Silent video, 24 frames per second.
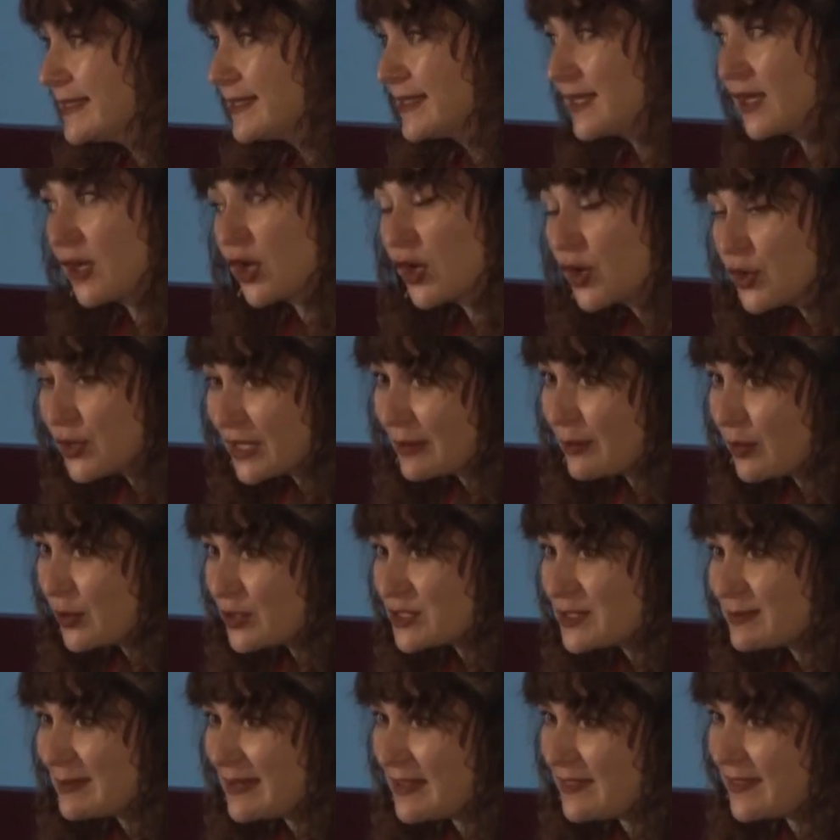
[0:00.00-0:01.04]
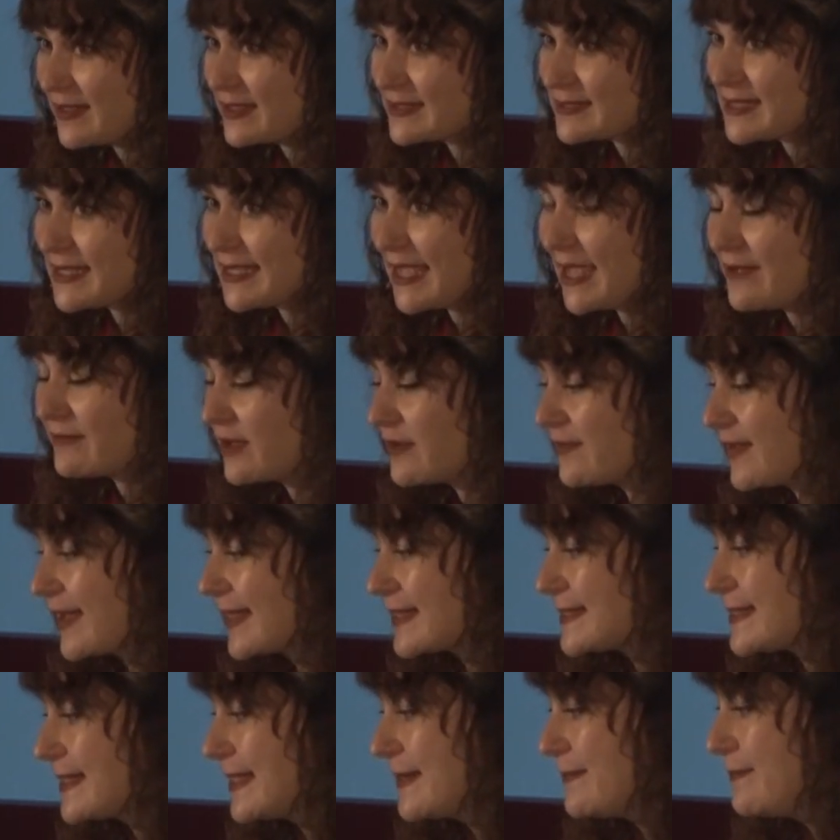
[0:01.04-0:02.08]
including possibly things like having a
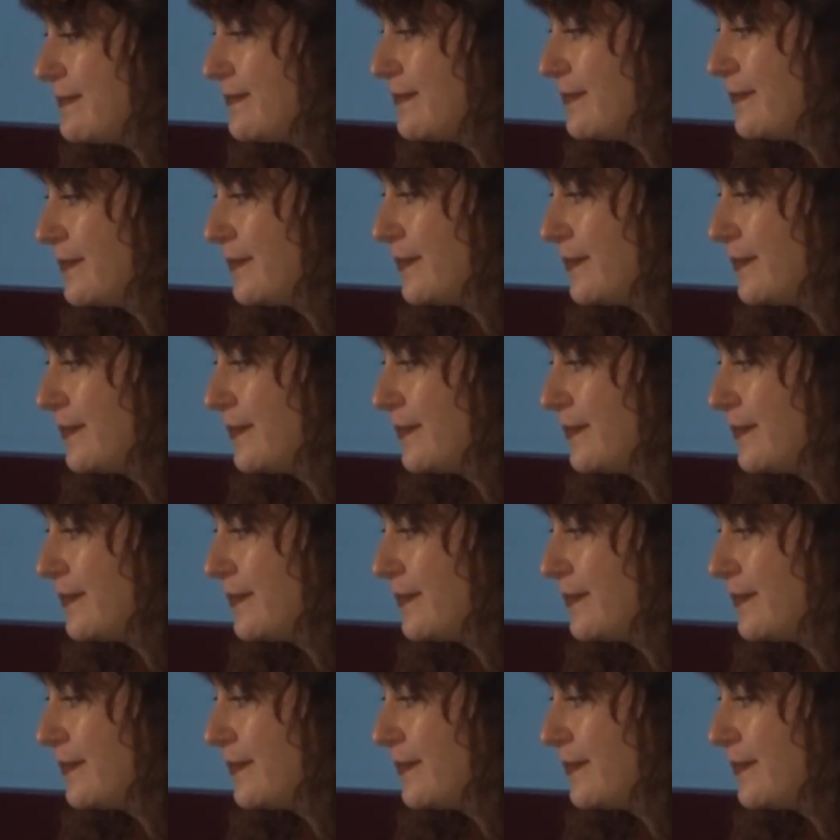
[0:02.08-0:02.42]
vaccine.